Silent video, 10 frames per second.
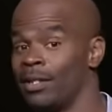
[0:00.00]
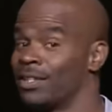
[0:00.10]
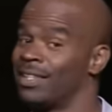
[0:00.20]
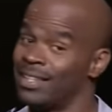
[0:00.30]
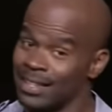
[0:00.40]
That
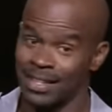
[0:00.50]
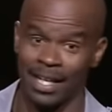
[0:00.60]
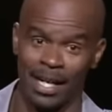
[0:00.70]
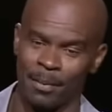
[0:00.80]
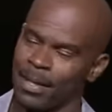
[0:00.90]
was a good
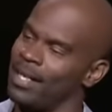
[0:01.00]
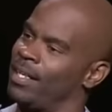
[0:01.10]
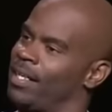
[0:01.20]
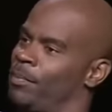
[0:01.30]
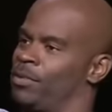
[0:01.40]
game. Man,
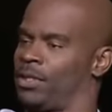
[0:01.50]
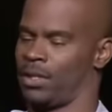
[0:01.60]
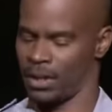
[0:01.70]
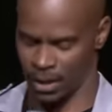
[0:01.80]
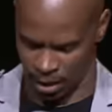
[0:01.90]
that game was good.